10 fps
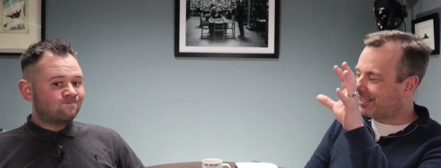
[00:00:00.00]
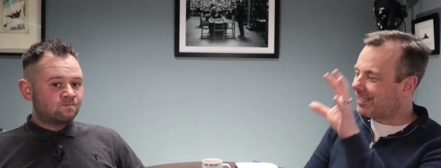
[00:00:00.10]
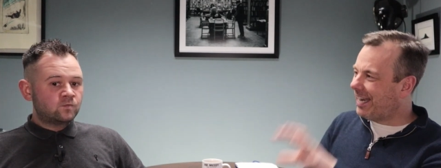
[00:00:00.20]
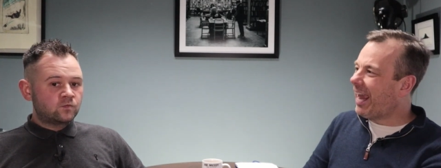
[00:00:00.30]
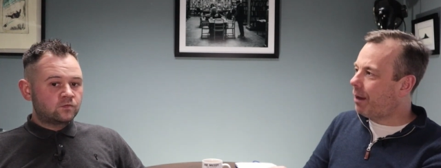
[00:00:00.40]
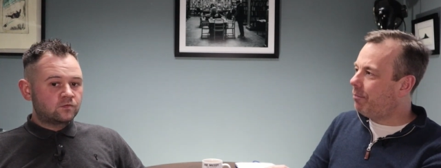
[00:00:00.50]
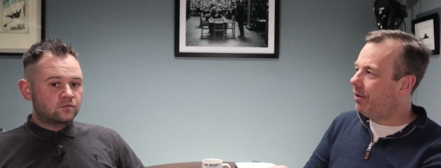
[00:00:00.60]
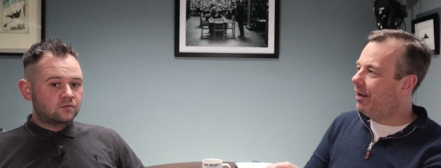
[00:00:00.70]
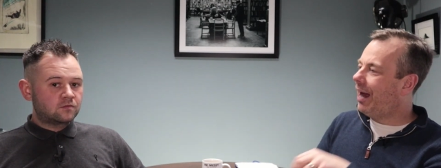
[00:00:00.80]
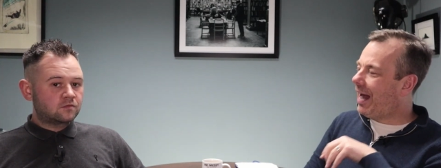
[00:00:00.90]
Speaker 1: name
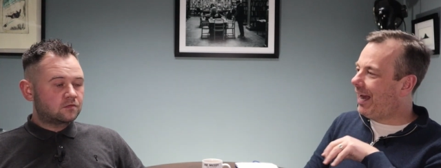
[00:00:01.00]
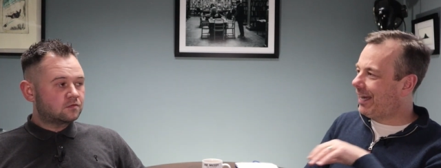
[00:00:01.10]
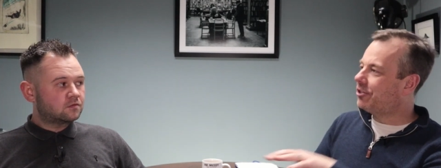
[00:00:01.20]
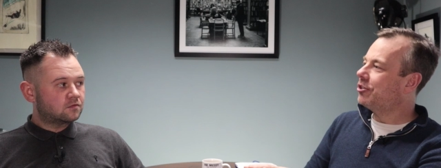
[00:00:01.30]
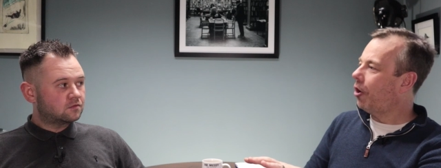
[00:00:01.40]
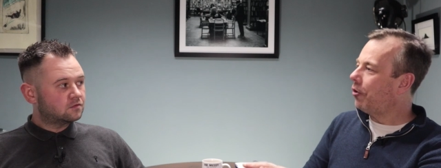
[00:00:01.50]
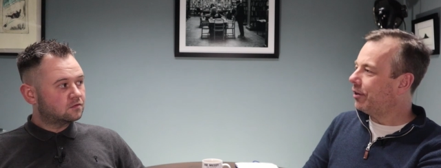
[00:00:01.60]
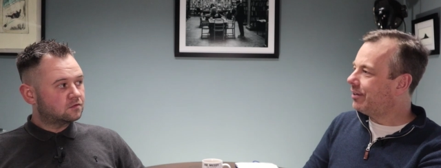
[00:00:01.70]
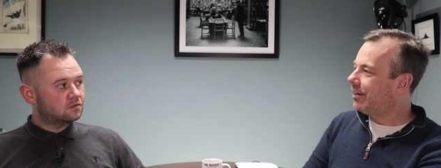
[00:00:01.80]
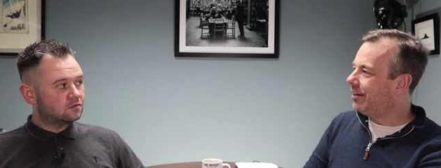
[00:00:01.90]
and it started,
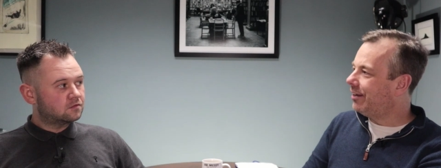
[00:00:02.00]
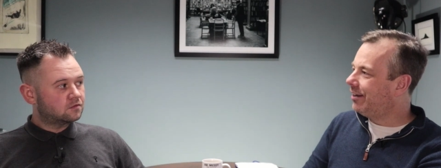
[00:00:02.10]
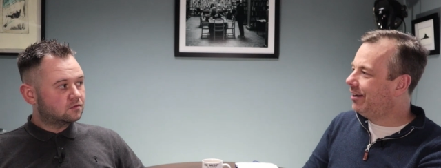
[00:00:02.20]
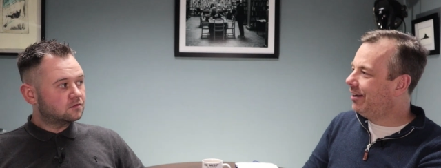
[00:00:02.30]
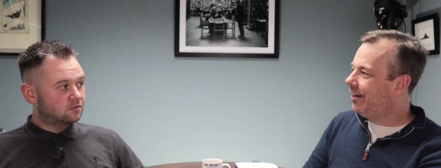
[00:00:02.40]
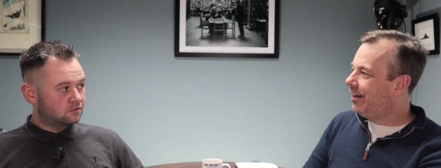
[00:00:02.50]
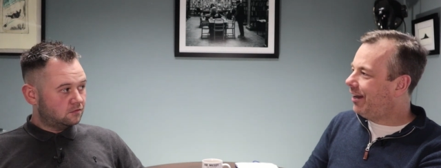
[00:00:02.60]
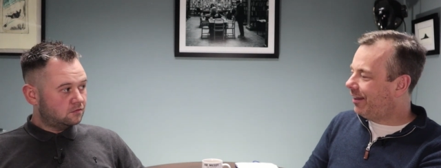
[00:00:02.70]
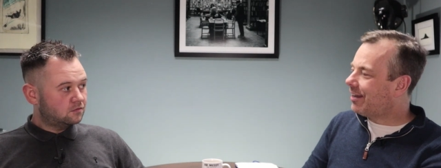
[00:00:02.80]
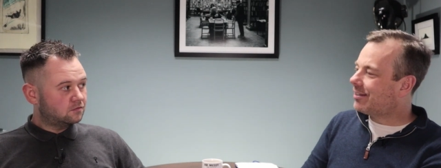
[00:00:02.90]
didn't it? Mm -hmm.
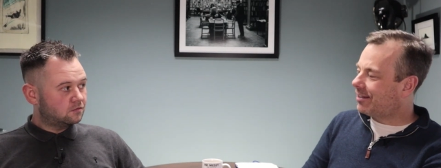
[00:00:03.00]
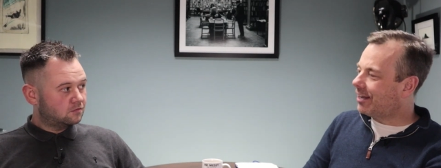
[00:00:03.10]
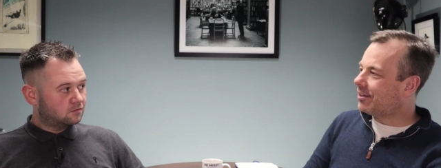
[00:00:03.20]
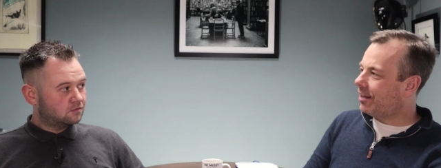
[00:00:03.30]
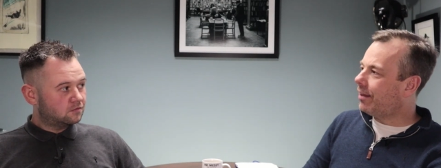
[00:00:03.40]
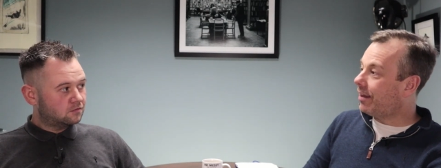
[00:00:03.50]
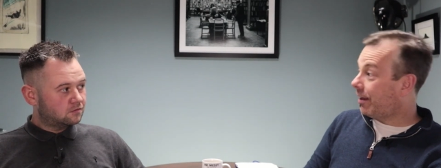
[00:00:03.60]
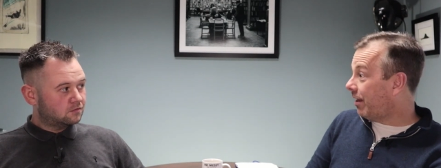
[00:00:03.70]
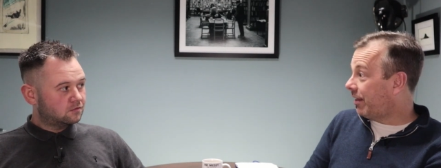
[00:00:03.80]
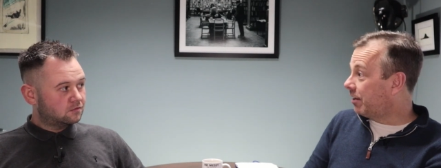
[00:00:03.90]
And that, that, that, that,
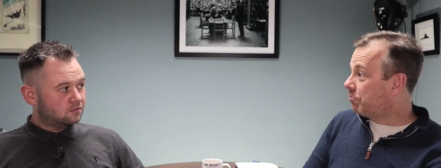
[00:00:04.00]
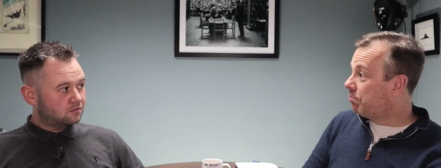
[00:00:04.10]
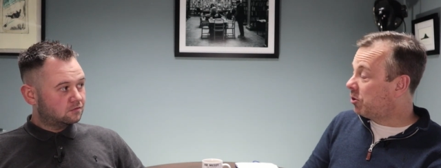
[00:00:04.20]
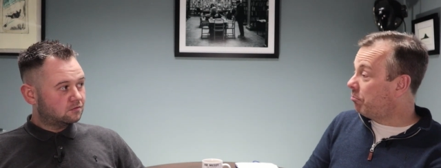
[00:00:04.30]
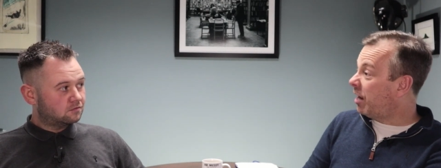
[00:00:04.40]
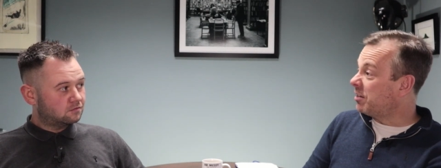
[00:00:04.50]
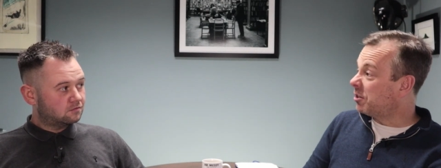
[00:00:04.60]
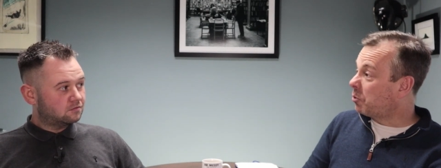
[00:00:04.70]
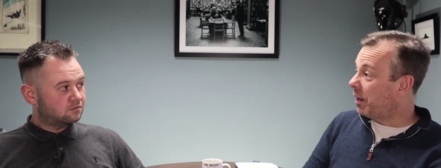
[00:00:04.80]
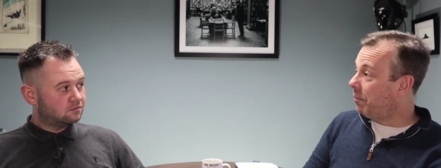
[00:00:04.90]
I think, summarizes it
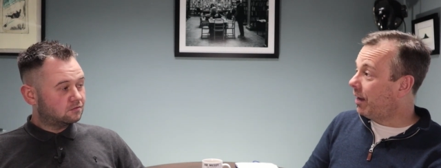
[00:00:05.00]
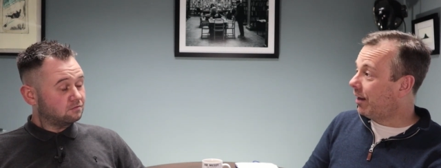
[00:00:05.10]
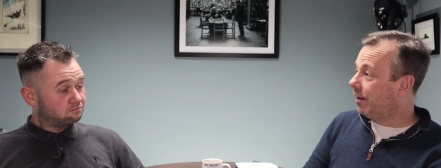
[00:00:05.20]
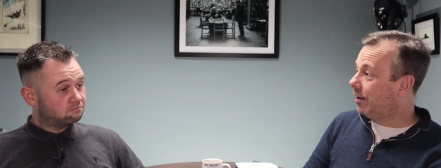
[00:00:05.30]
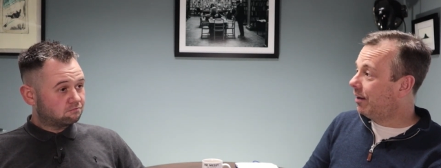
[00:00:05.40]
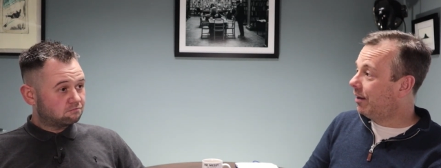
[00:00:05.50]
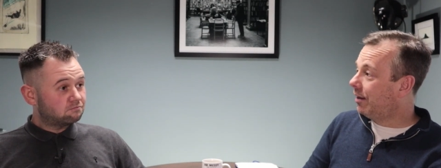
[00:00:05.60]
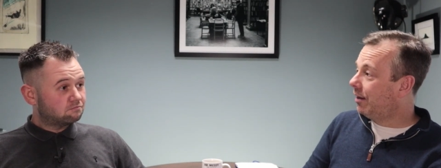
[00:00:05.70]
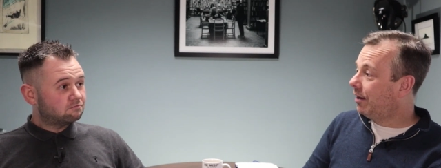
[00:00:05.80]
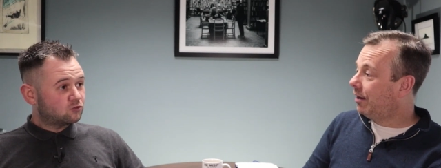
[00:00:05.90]
quite well.
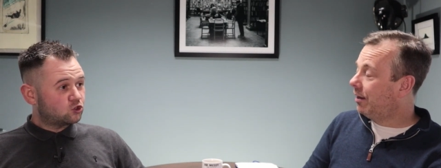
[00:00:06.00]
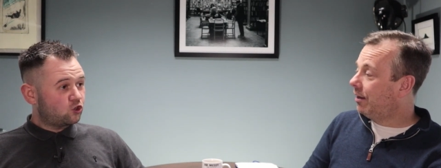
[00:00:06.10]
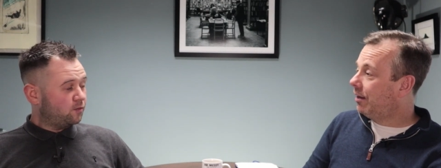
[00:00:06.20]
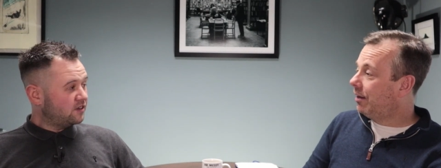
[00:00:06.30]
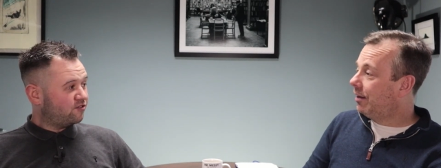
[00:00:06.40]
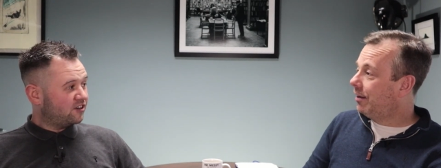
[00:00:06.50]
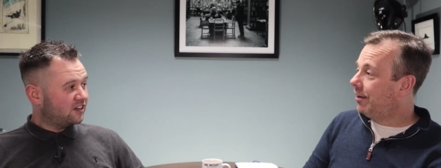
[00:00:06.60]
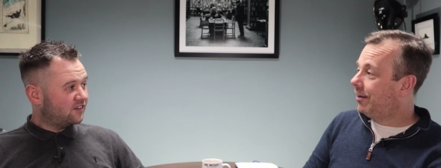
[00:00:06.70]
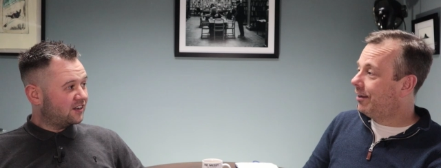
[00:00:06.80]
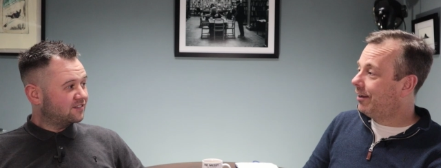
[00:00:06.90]
Speaker 2: So don't be afraid of
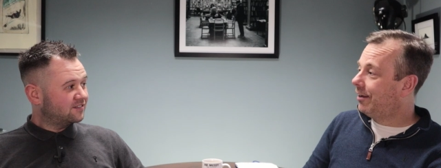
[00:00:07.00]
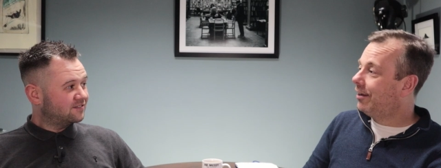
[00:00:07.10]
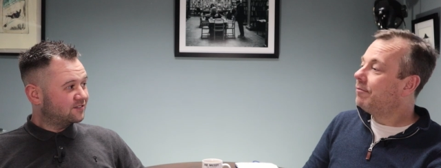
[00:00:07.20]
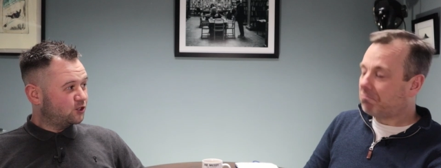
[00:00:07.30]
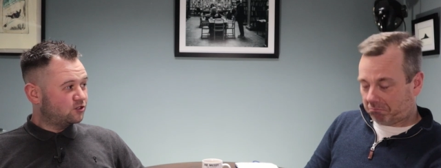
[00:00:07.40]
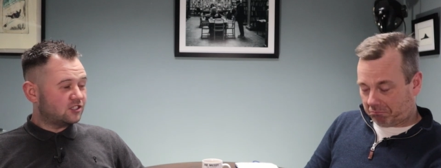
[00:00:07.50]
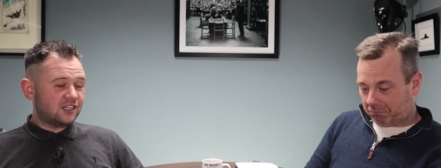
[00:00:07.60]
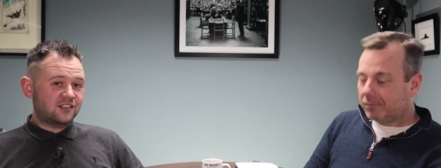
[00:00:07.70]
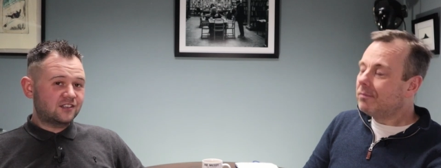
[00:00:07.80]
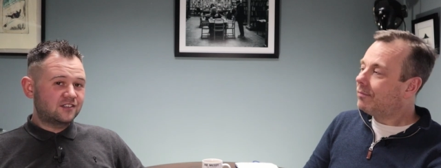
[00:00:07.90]
it. Use
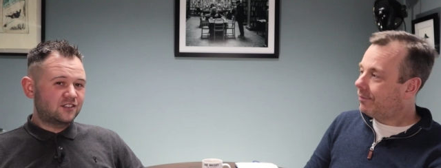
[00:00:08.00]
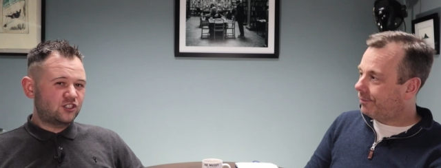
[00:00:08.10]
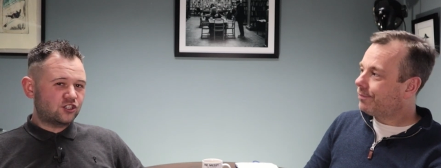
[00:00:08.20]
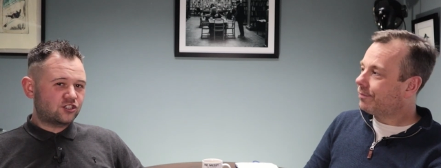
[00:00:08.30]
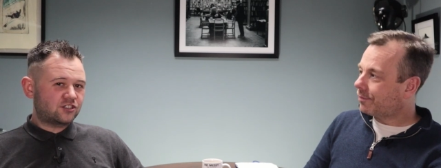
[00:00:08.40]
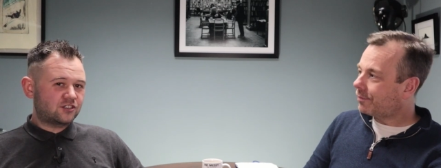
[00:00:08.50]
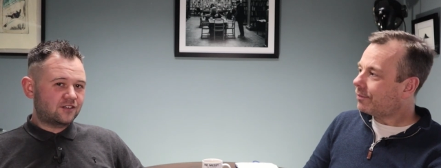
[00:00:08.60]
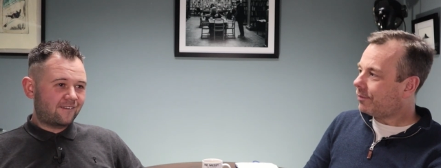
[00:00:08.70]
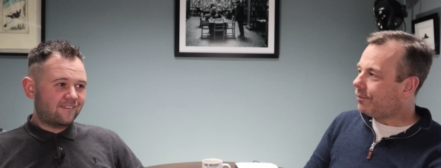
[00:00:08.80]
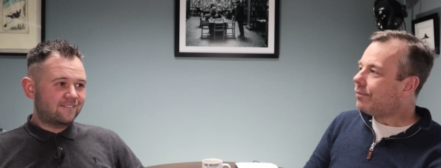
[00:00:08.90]
it. Just
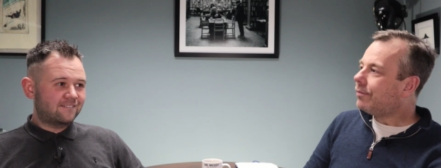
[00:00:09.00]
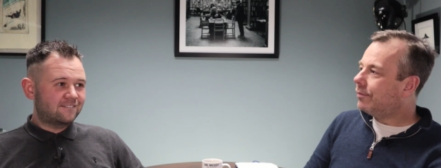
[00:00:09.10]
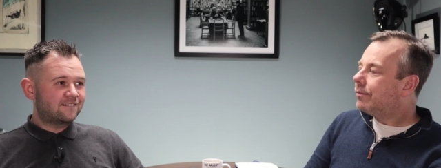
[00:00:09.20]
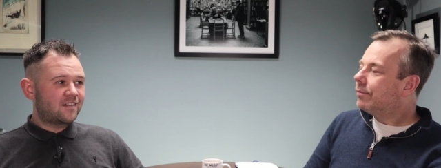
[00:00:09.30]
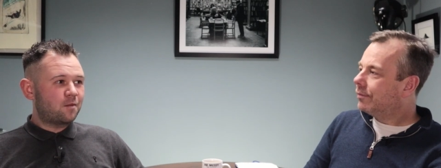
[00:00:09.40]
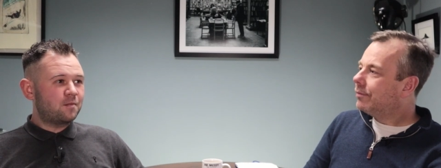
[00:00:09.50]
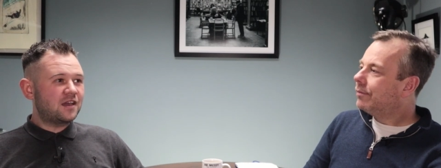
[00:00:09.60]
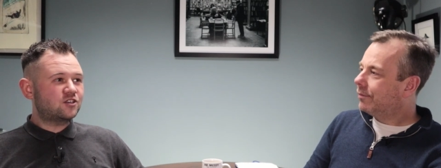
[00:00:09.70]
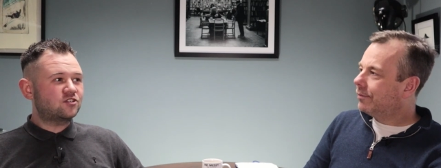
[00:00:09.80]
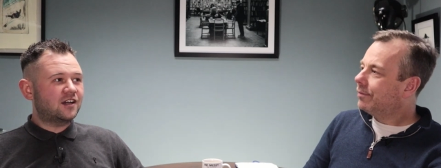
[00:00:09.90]
make
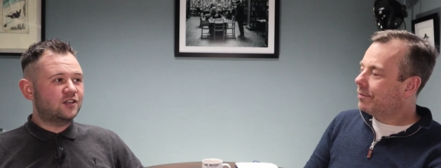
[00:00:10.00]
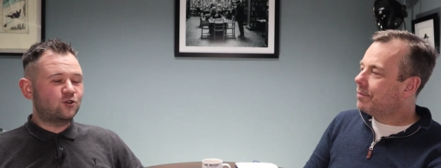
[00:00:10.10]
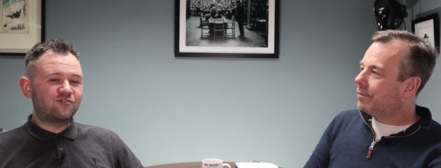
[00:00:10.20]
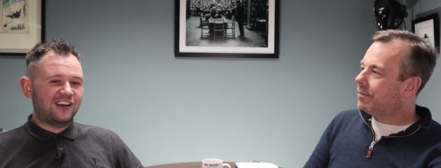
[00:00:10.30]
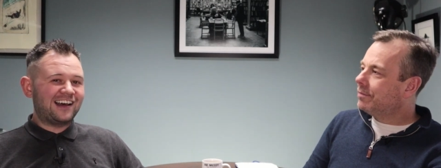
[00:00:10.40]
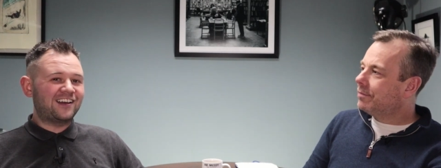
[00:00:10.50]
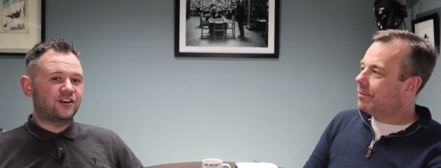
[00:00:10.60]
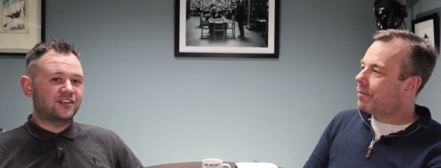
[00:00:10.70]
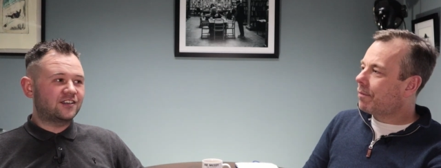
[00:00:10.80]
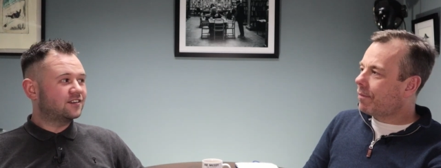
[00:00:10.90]
sure you don't rely on
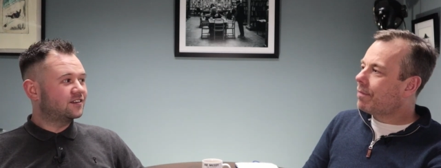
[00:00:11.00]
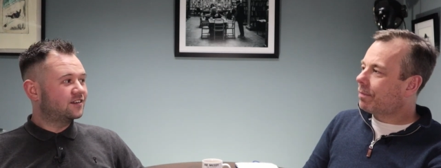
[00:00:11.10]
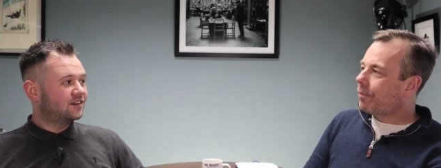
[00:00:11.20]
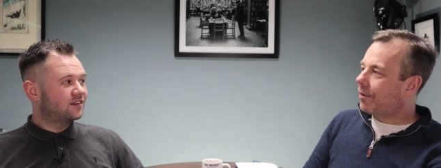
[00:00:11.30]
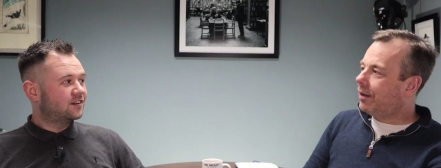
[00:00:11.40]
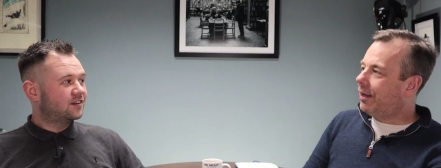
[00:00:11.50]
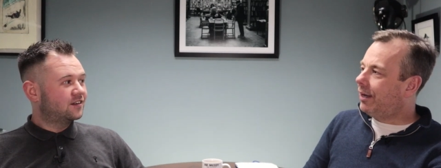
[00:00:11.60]
it. Yeah,